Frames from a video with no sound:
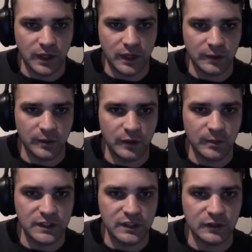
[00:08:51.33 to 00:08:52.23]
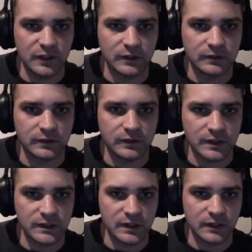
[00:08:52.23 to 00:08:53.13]
here we go, material.
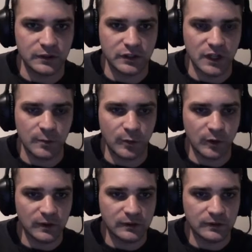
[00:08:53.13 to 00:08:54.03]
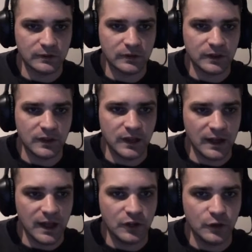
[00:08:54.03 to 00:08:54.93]
It's that little shiny ball. And
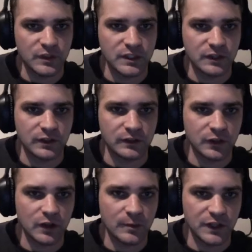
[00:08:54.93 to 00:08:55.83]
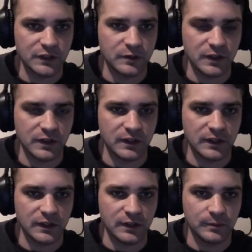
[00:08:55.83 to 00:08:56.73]
add a new material. You've got to make sure that
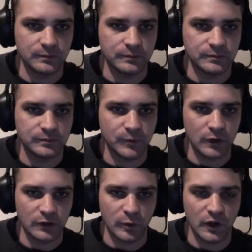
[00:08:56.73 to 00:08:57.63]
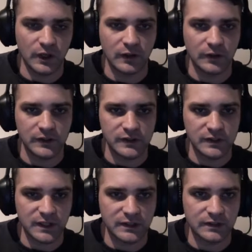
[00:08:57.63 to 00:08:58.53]
the model you're working on is
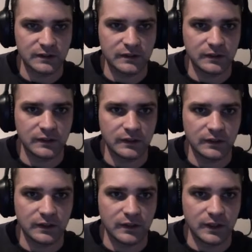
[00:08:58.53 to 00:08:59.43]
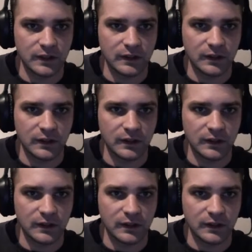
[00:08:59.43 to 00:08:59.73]
selected in